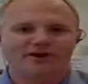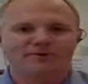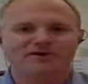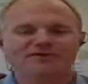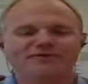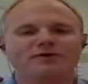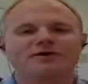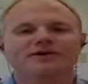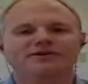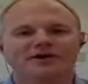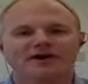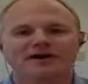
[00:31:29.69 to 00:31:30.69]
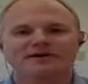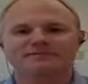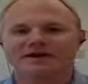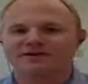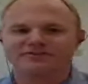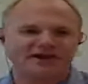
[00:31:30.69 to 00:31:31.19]
I want to focus
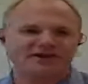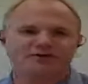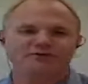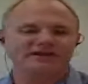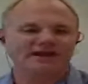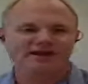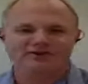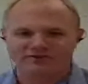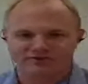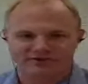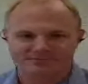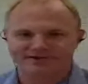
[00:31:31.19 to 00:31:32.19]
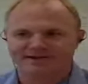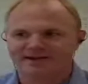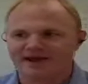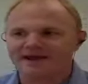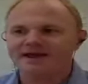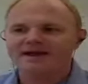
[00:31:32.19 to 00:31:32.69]
on my channel relationships
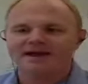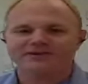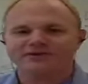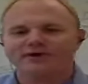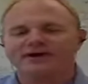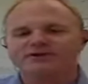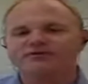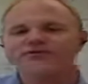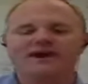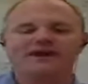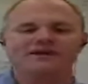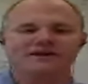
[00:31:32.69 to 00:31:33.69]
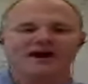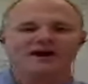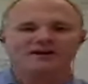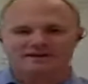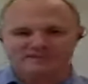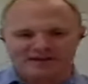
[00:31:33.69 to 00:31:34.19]
today, and so I do tend to
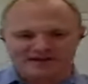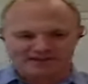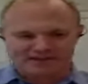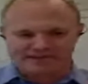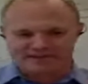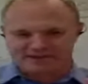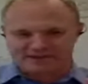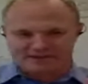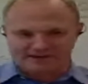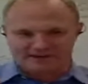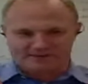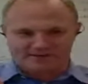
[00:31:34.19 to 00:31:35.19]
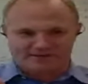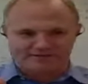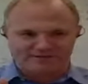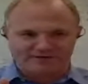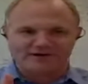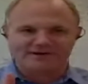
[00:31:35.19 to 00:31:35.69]
not only make the the,
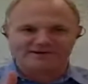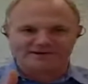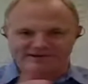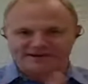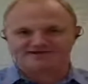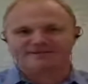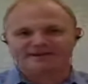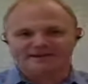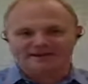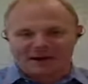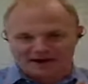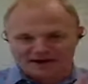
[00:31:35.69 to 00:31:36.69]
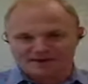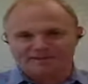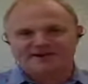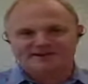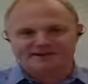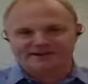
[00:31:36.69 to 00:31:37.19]
the very distinct
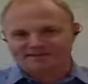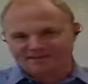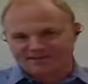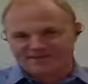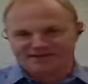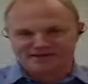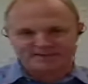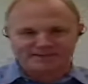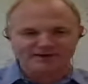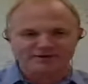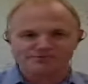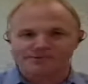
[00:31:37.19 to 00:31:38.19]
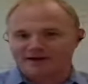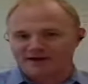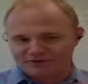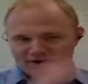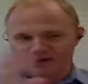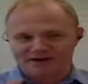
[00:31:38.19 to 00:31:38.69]
itemized list of the things I'm going to do, but
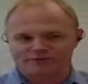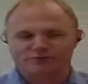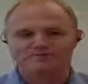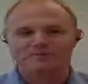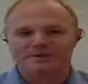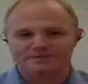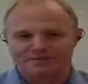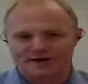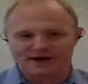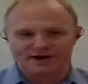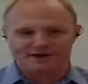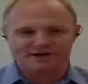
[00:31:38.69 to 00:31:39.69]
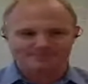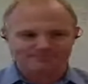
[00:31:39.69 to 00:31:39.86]
I try to group it by